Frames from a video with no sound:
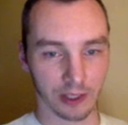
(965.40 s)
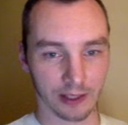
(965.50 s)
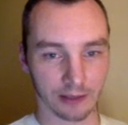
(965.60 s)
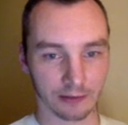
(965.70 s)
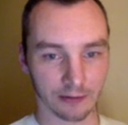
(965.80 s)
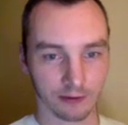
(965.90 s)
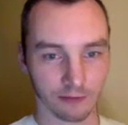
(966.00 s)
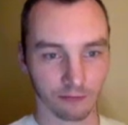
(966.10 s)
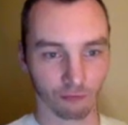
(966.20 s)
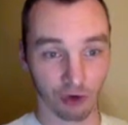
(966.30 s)
can
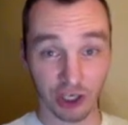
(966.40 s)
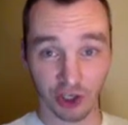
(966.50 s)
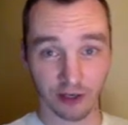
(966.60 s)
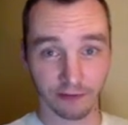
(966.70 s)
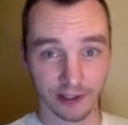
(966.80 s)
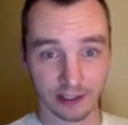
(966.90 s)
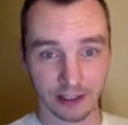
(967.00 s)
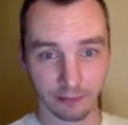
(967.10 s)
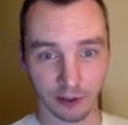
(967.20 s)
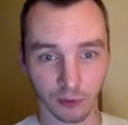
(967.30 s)
reach it physically,
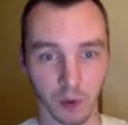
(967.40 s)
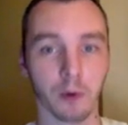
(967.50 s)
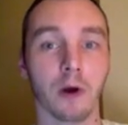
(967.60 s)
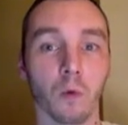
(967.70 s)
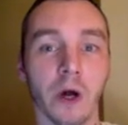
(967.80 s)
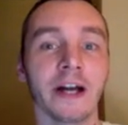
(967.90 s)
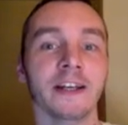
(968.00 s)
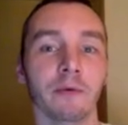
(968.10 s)
because we're quite wide and we're